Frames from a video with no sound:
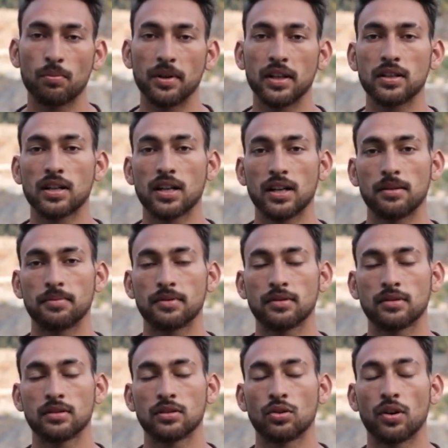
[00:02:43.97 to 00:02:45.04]
many types
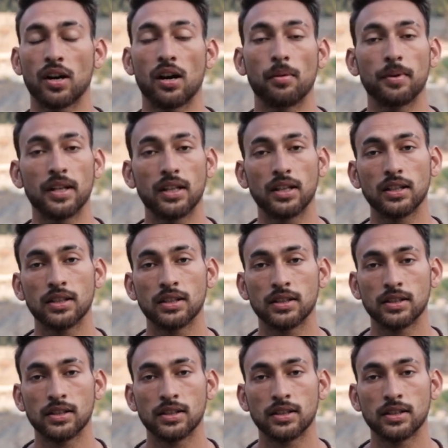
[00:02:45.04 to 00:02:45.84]
or how many